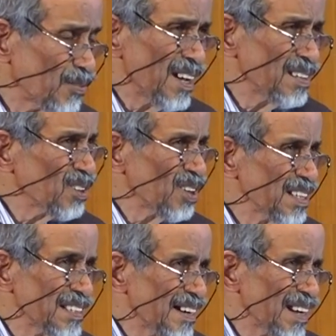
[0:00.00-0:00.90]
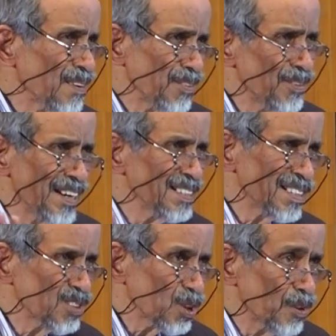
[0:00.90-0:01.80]
well, you know, there's not enough evidence,
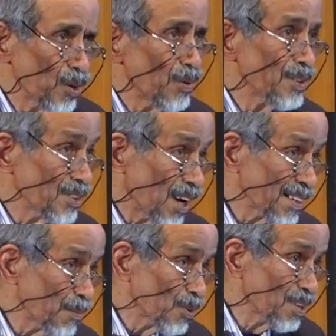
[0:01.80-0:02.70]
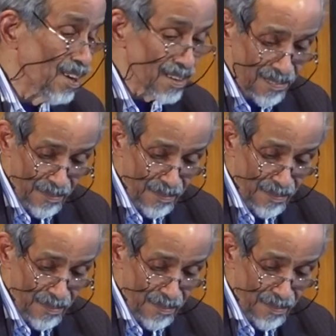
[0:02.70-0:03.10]
so we don't want to talk about God.